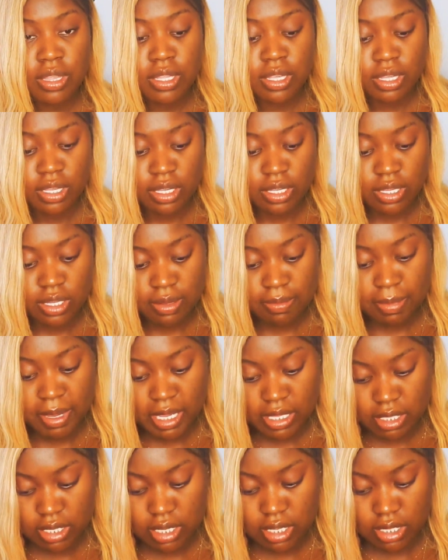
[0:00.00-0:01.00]
The
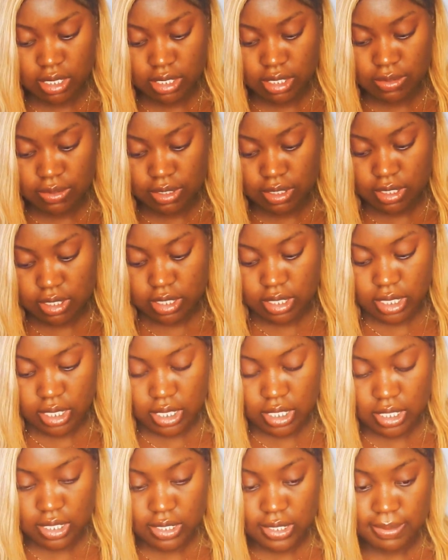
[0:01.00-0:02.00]
matte colors will look
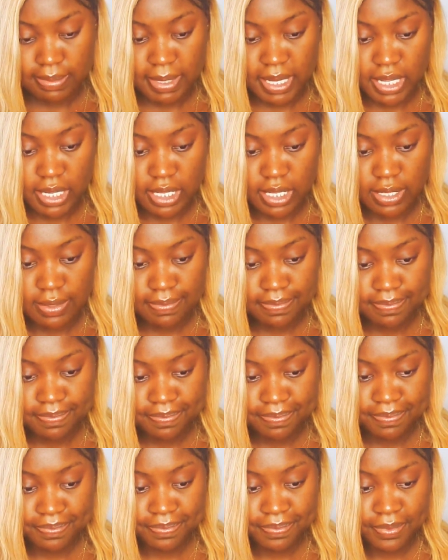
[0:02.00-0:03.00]
like in this palette.
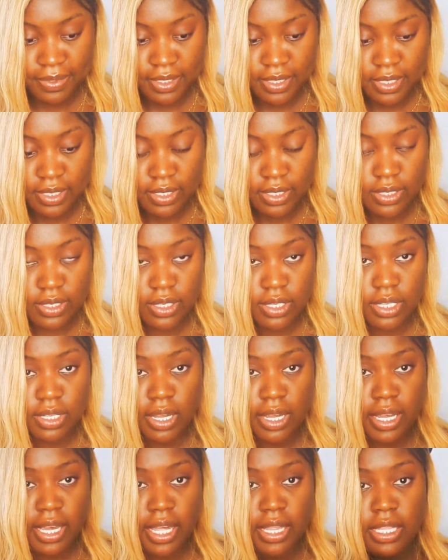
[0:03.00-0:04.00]
So
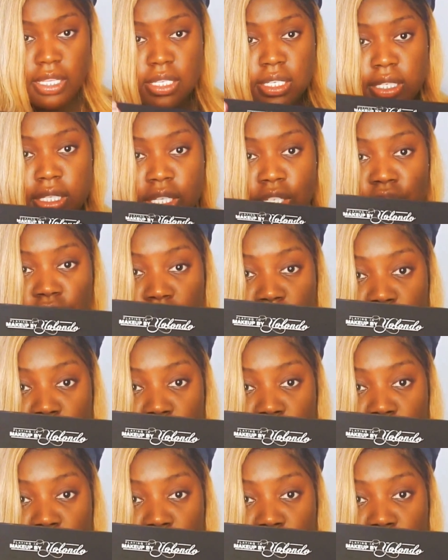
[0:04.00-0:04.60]
again, this is the